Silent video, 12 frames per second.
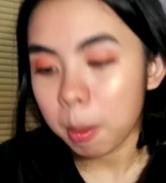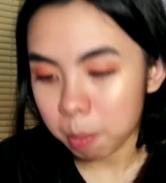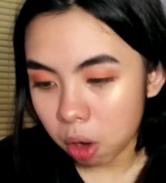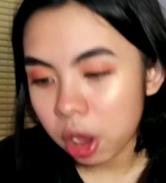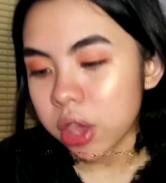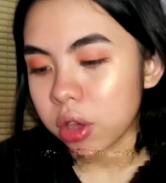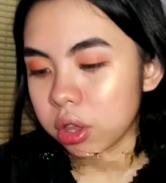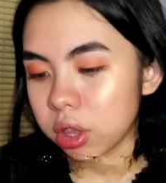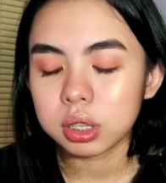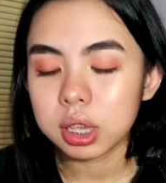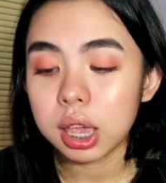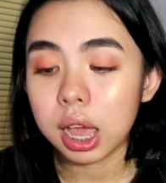Moyon.
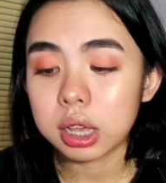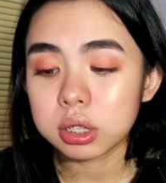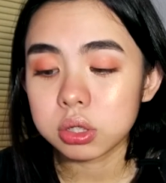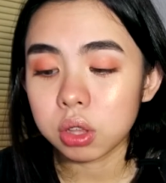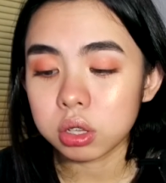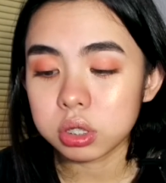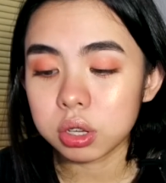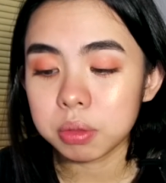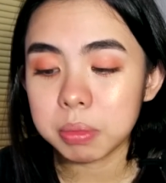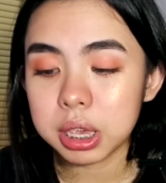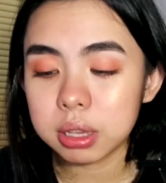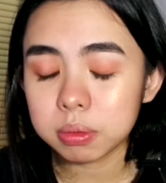He asked thoughts
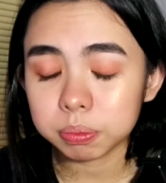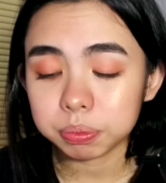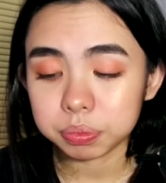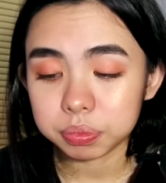on me,